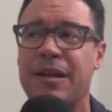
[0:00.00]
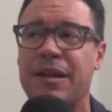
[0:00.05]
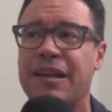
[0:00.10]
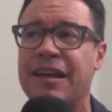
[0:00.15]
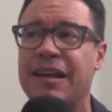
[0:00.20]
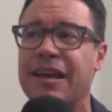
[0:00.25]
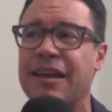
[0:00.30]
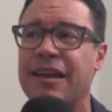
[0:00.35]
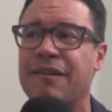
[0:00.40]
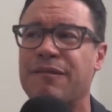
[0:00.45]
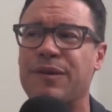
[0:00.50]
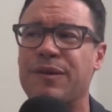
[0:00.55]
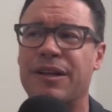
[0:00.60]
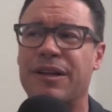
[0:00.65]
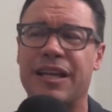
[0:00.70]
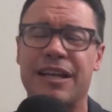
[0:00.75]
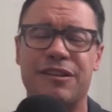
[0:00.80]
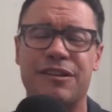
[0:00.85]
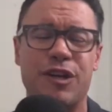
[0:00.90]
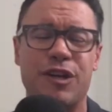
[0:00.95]
And
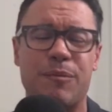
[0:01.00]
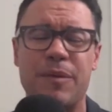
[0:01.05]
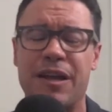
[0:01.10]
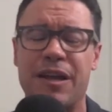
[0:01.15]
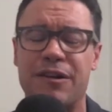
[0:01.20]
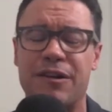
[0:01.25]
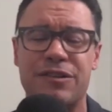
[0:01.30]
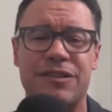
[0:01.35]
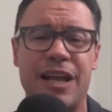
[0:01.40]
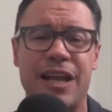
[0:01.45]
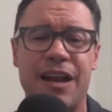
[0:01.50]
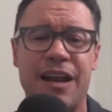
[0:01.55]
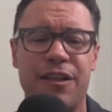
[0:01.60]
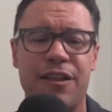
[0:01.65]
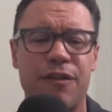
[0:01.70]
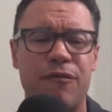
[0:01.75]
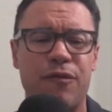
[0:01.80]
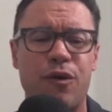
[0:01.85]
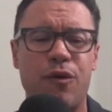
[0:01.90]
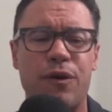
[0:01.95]
really it took me understanding
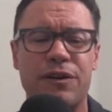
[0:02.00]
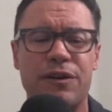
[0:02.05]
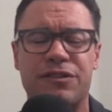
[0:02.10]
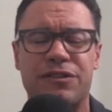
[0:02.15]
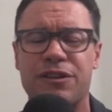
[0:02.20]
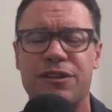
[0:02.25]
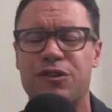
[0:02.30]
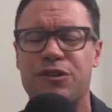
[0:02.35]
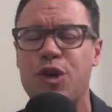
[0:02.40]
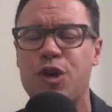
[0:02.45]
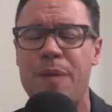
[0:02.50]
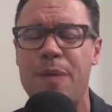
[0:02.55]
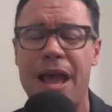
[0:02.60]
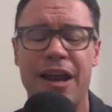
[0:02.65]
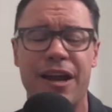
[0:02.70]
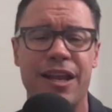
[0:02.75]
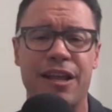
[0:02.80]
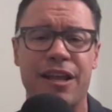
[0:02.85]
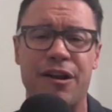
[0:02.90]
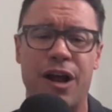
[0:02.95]
that of course there's
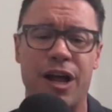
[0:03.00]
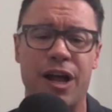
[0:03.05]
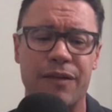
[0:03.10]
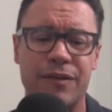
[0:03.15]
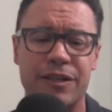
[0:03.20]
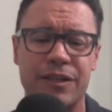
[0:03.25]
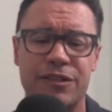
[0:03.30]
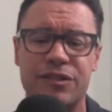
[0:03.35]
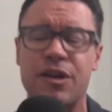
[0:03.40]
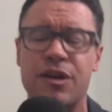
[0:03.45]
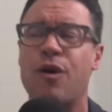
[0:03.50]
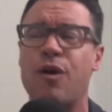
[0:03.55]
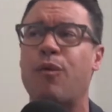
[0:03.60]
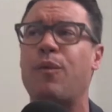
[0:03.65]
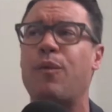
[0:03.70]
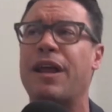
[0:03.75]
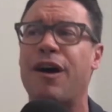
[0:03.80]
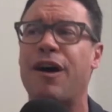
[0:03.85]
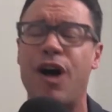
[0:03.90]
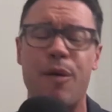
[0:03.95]
humanity in all of us
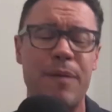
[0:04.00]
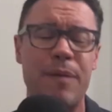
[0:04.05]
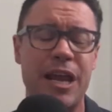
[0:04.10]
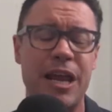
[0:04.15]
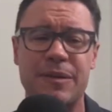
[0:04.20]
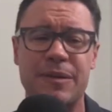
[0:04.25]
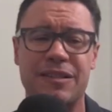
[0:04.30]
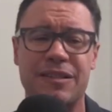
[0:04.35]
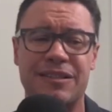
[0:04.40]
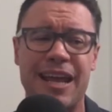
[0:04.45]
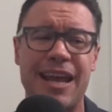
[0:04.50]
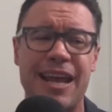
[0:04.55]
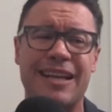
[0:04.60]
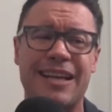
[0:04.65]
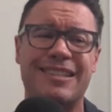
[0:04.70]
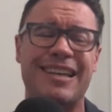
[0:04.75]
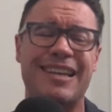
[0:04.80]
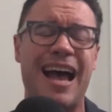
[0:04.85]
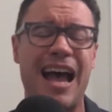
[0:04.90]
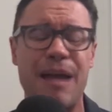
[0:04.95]
we all make
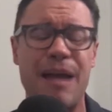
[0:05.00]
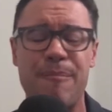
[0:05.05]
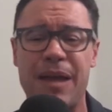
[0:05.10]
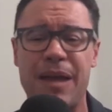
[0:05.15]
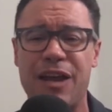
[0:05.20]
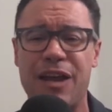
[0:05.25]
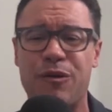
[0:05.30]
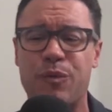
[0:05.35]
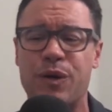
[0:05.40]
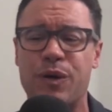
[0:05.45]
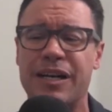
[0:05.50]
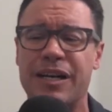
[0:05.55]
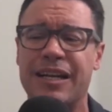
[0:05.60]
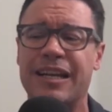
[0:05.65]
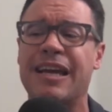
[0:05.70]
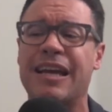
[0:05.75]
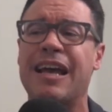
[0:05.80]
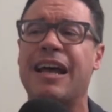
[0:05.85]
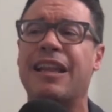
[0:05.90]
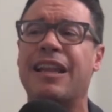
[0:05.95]
mistakes i made
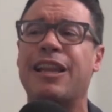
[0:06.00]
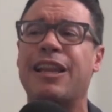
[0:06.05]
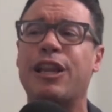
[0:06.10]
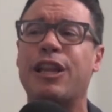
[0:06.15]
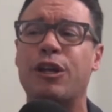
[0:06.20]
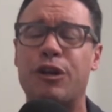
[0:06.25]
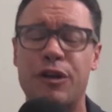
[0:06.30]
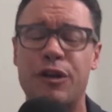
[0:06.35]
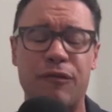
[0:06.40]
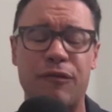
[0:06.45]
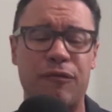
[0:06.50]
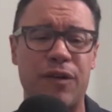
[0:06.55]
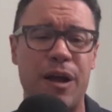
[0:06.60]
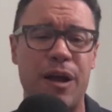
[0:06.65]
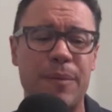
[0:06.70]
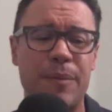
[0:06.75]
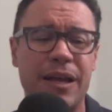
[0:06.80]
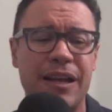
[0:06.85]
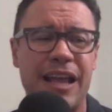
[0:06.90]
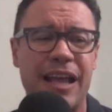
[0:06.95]
one learn
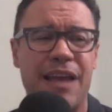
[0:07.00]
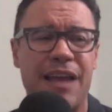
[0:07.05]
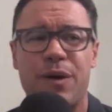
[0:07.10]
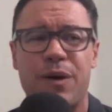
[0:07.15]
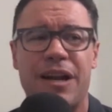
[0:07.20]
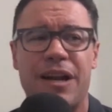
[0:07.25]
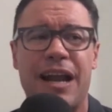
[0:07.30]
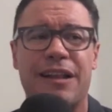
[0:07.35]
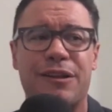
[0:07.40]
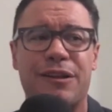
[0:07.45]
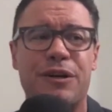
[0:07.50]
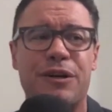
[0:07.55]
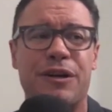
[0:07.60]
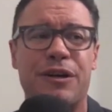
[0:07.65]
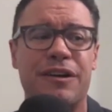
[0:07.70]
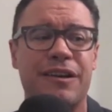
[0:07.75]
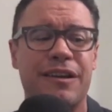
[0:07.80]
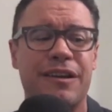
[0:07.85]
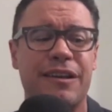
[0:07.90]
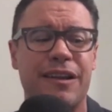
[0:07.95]
from it and what i
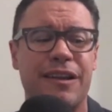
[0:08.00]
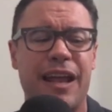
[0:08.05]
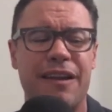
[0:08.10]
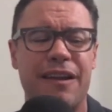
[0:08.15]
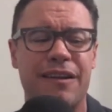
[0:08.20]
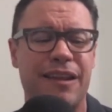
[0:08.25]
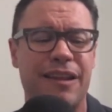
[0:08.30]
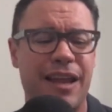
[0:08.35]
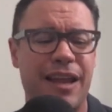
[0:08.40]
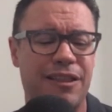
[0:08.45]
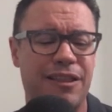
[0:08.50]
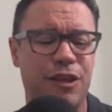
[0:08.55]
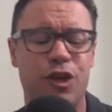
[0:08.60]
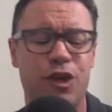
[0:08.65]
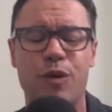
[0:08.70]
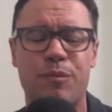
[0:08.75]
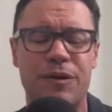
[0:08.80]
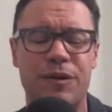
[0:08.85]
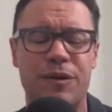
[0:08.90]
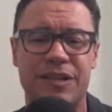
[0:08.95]
learned and like the
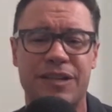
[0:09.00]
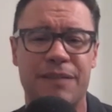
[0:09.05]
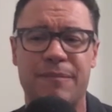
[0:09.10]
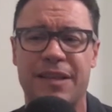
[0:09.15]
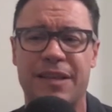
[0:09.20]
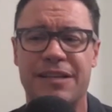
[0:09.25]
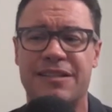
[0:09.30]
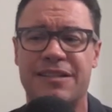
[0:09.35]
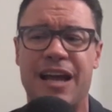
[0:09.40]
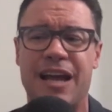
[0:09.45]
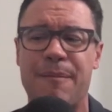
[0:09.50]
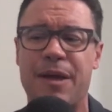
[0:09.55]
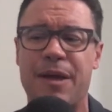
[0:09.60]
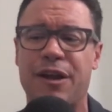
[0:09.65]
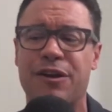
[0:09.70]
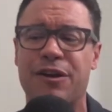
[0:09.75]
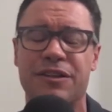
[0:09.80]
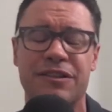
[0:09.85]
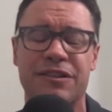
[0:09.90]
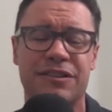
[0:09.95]
hubris at the time i
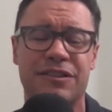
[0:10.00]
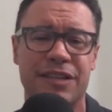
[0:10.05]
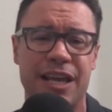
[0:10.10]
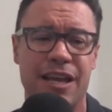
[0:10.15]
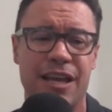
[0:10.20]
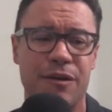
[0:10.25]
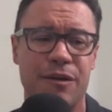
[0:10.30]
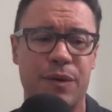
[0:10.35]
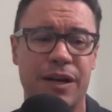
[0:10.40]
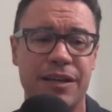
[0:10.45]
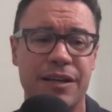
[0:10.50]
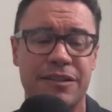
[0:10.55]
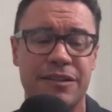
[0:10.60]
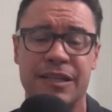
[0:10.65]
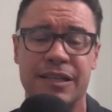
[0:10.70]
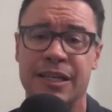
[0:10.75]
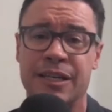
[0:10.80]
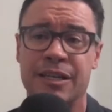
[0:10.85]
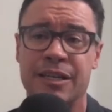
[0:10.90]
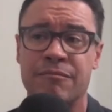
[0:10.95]
couldn't see it was